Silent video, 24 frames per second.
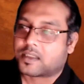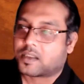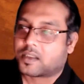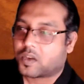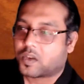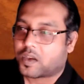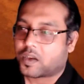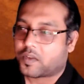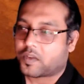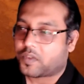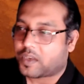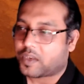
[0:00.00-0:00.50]

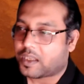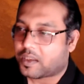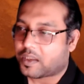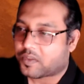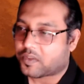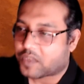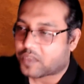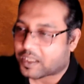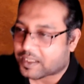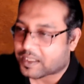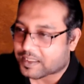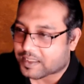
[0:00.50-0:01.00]
If
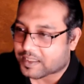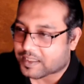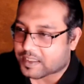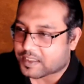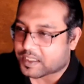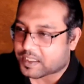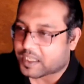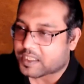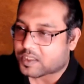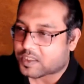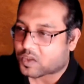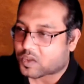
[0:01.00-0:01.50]
there is a
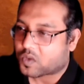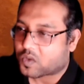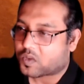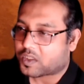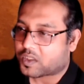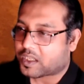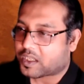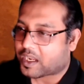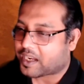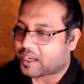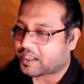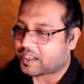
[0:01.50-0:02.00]
change
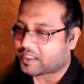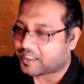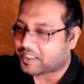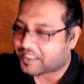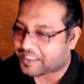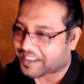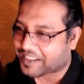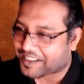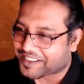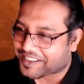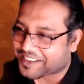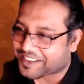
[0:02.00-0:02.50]
overnight in
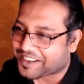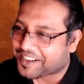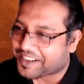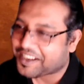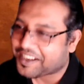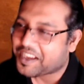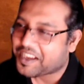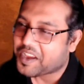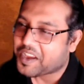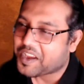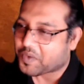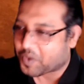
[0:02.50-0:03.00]
delta,
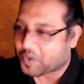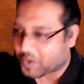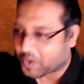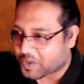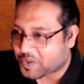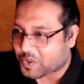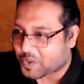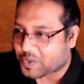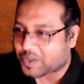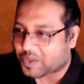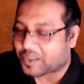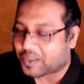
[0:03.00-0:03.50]
we
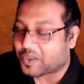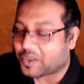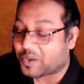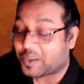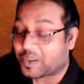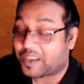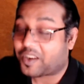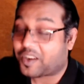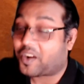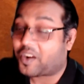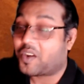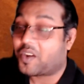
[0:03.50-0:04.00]
also,
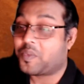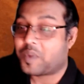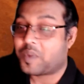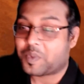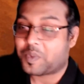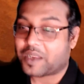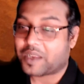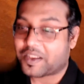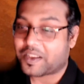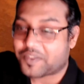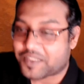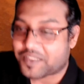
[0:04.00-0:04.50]
a lot of
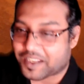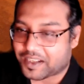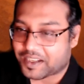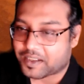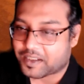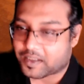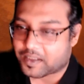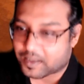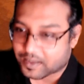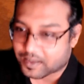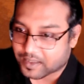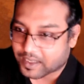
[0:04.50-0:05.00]
people have
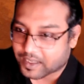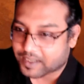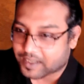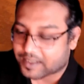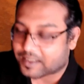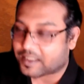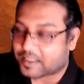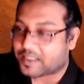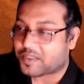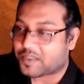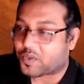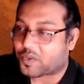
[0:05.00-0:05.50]
said that
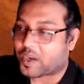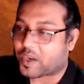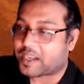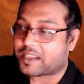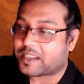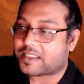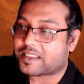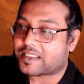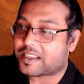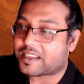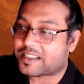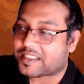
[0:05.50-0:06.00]
why
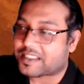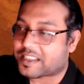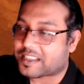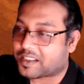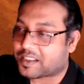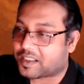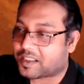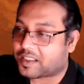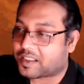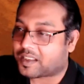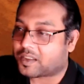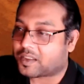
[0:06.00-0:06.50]
is that
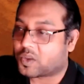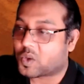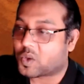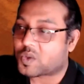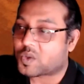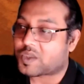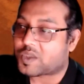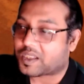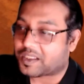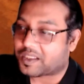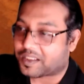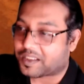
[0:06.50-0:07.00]
no
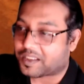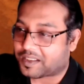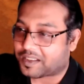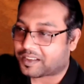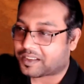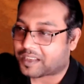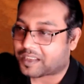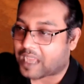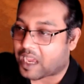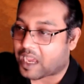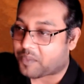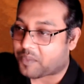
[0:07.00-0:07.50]

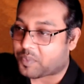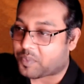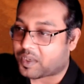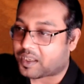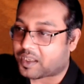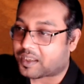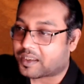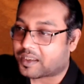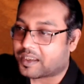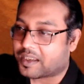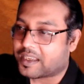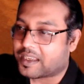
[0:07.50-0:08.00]
signal happening?